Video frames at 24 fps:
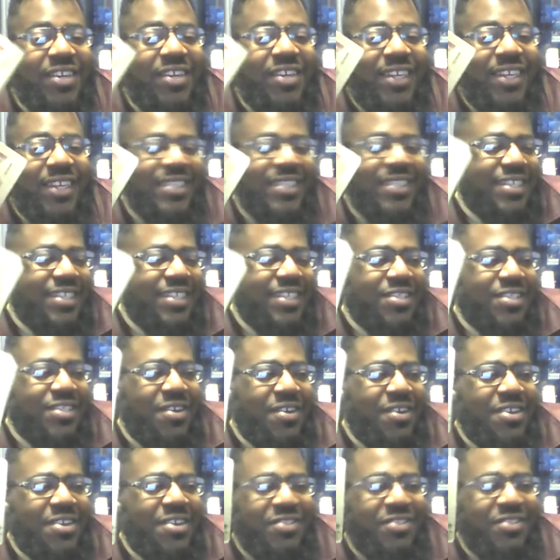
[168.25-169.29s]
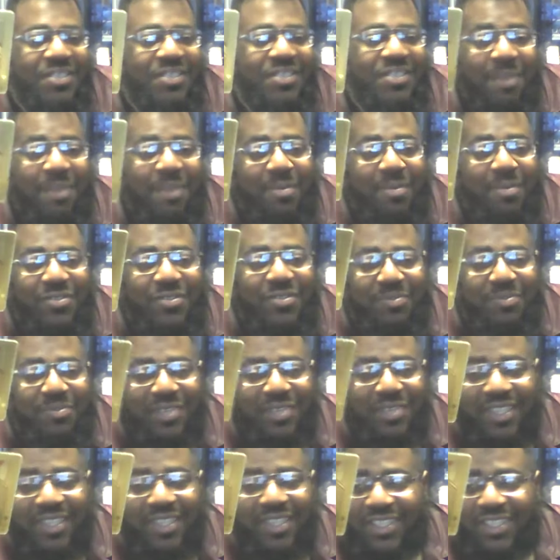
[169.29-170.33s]
Like I said, it's all energy. In my personal
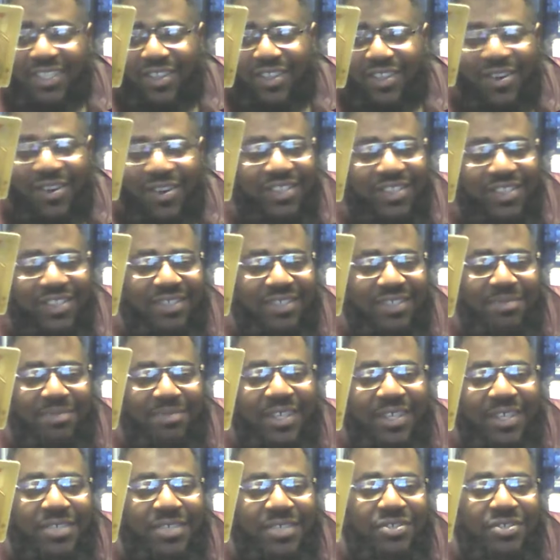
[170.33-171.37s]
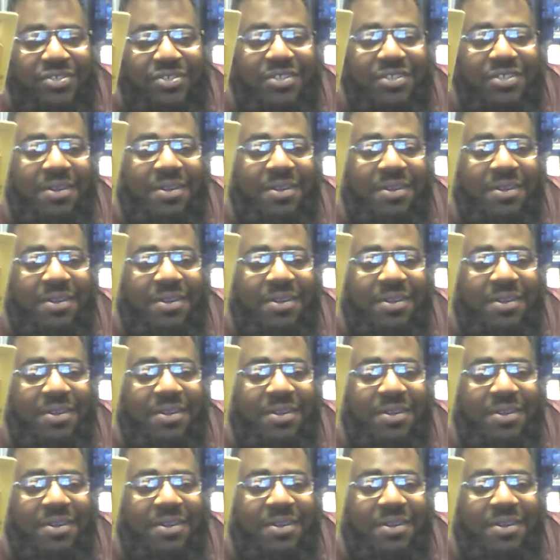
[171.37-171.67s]
opinion, each card is energy.